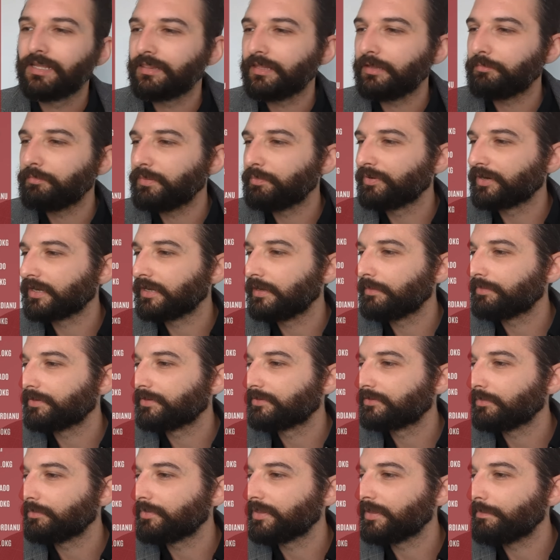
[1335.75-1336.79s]
Let me bring up
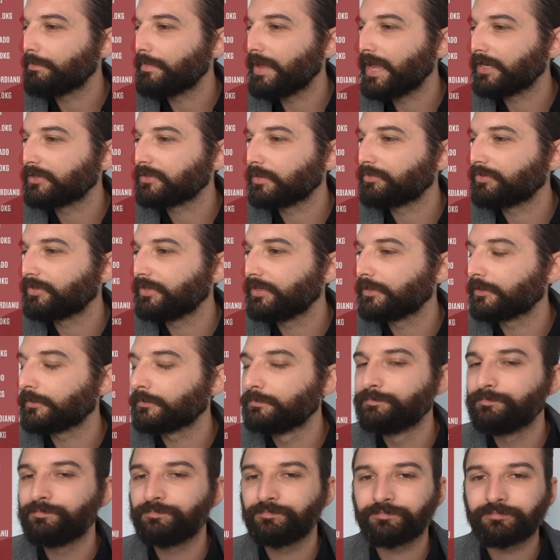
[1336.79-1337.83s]
some of the matchups here.
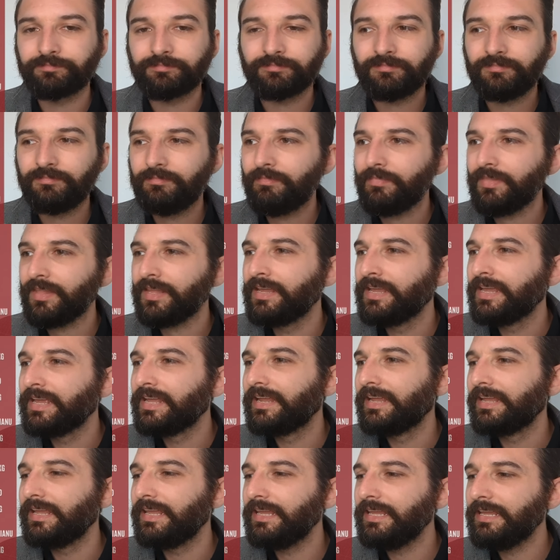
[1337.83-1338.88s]

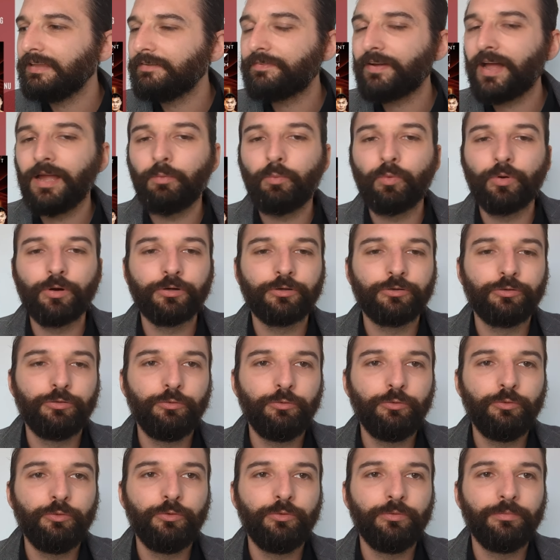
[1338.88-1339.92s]
If I were
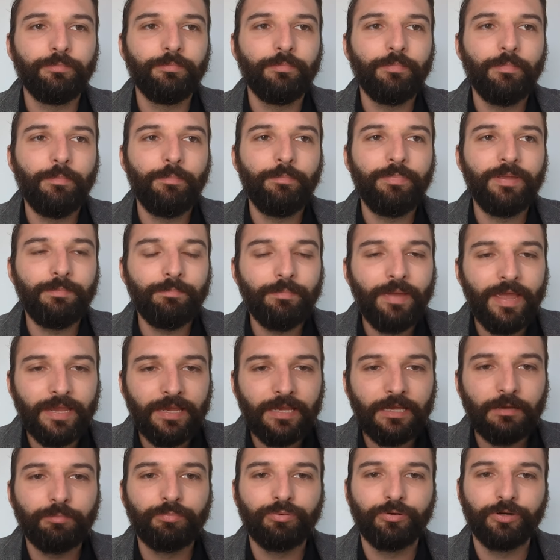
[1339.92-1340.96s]
to be
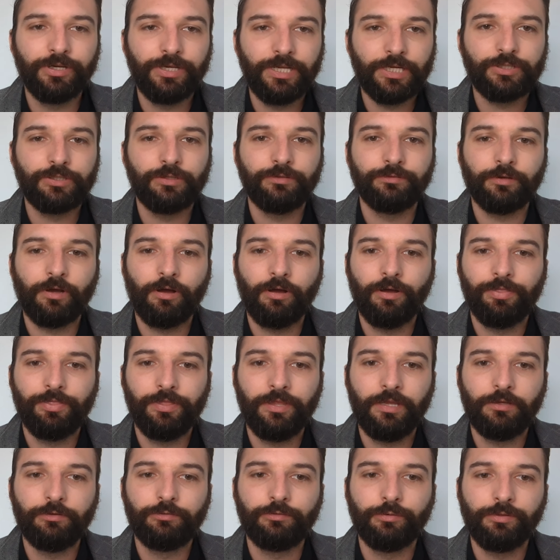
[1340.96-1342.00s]
making predictions on
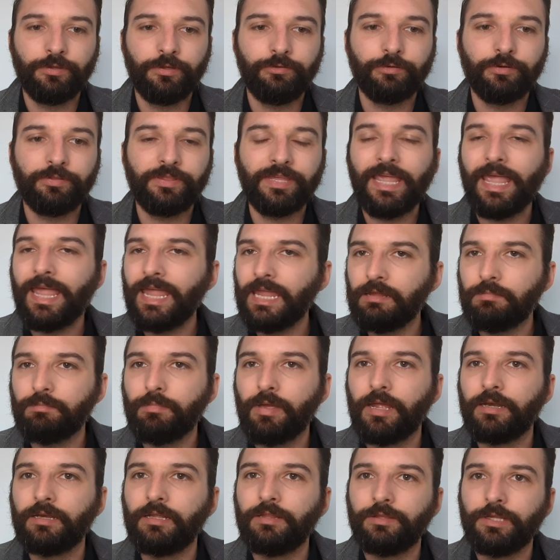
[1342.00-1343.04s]
these, so these are the 8
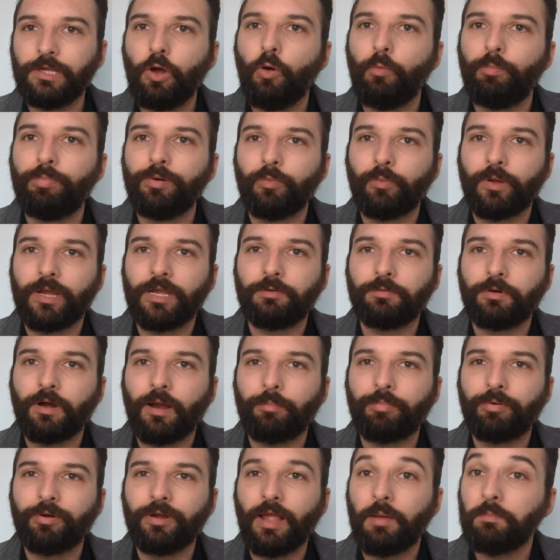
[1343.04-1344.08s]
men in the Openweight Grand
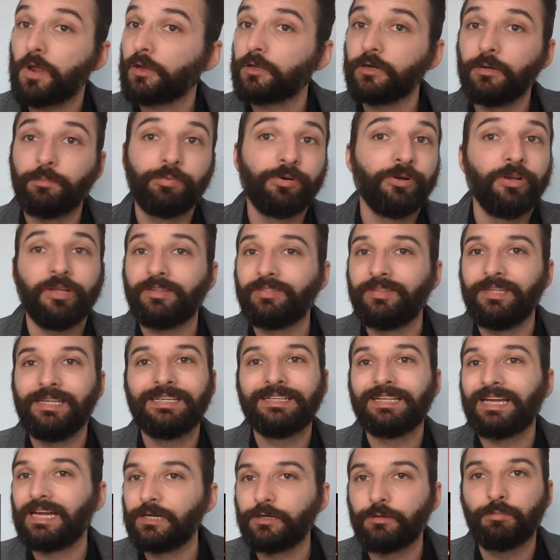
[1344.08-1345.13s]
Prix, I'm not going to predict the
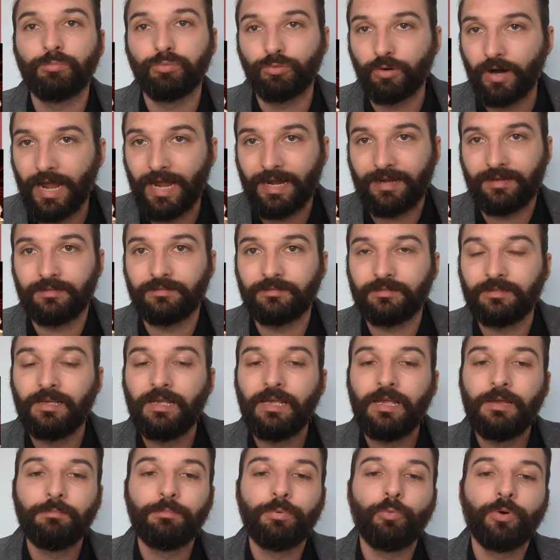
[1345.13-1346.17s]
entire brackets,
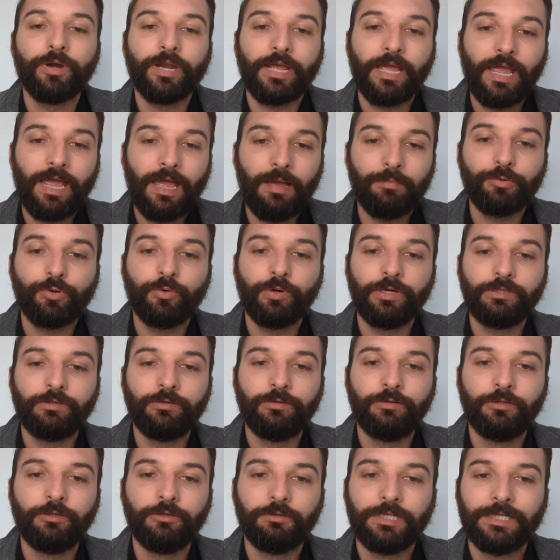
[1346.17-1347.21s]
but what I am going to
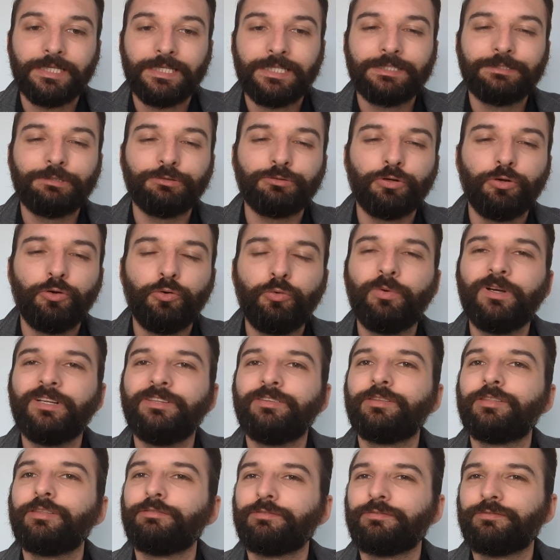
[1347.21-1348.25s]
do, just who
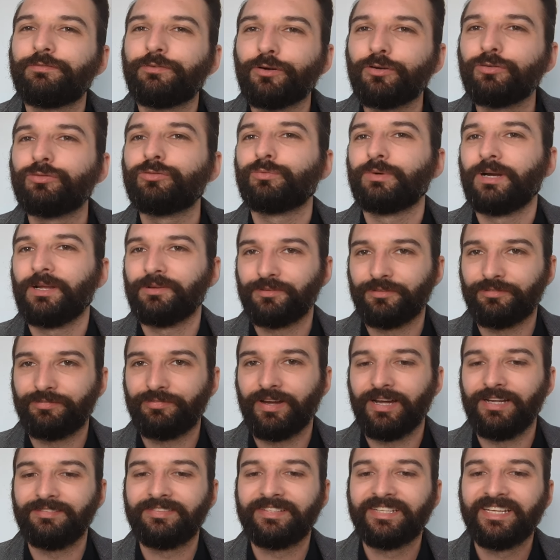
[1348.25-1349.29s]
wins the first round of
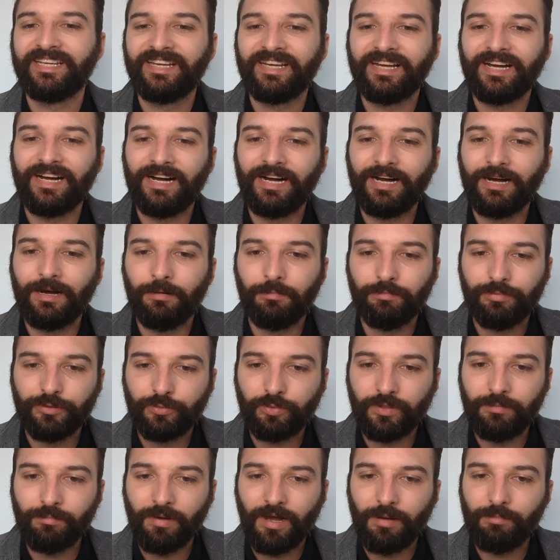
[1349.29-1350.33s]
fights,
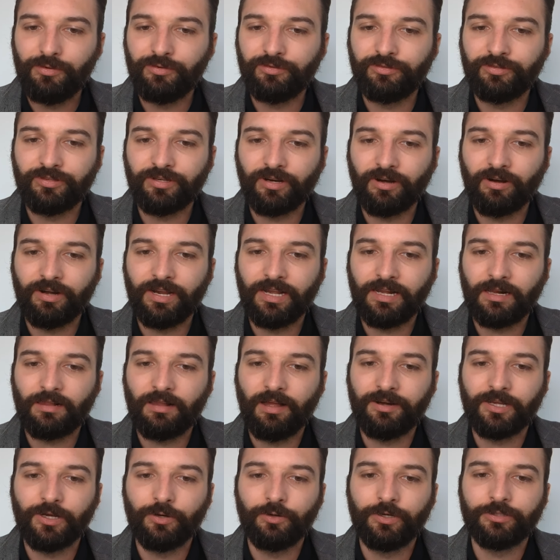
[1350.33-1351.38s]
between Mahmoud Sattari and
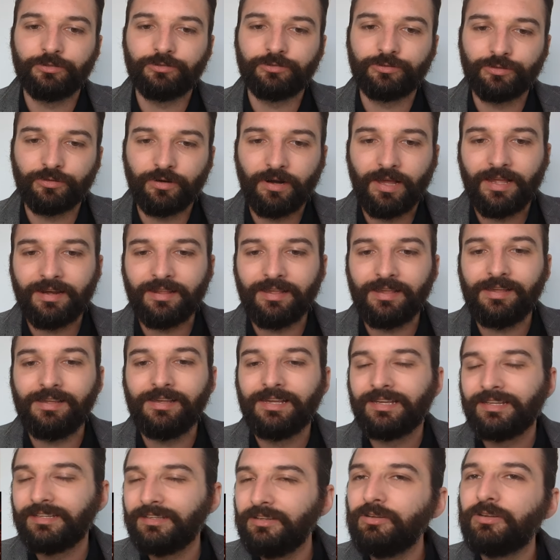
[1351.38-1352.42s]
Claudio Estrade,
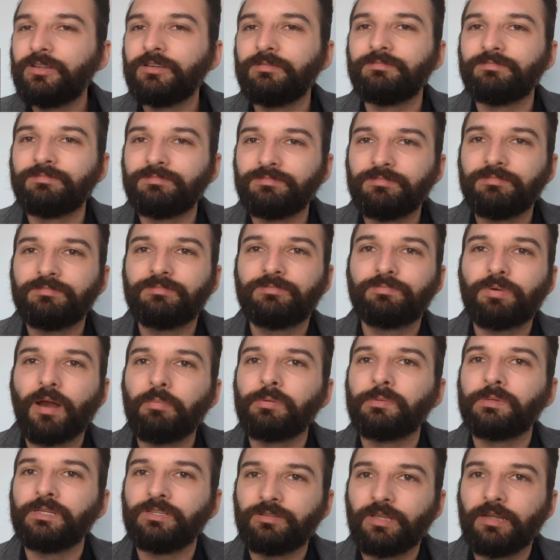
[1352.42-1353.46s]
you can
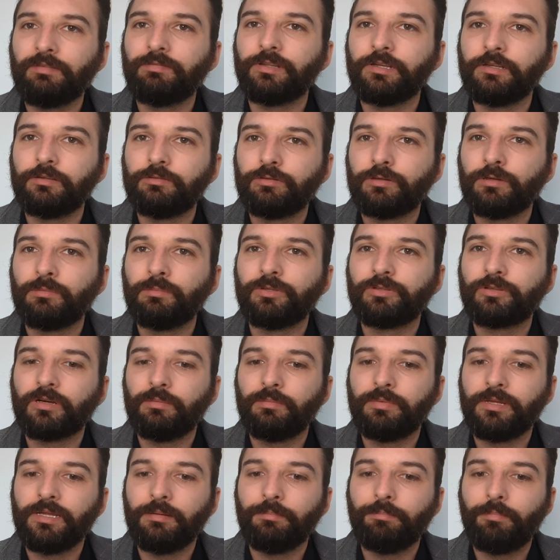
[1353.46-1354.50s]
probably safely assume it's going to
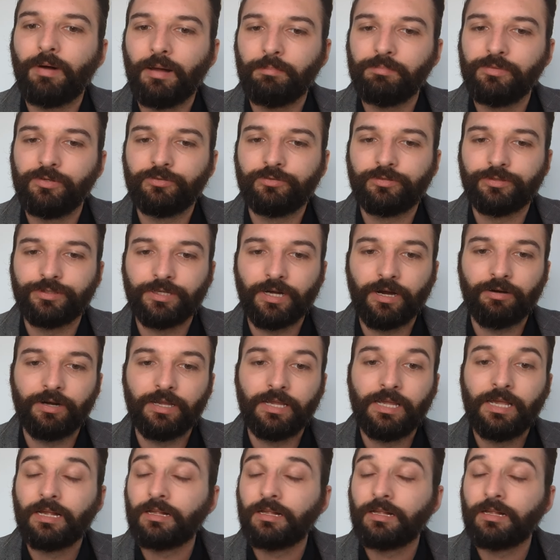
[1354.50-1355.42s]
be Mahmoud Sattari.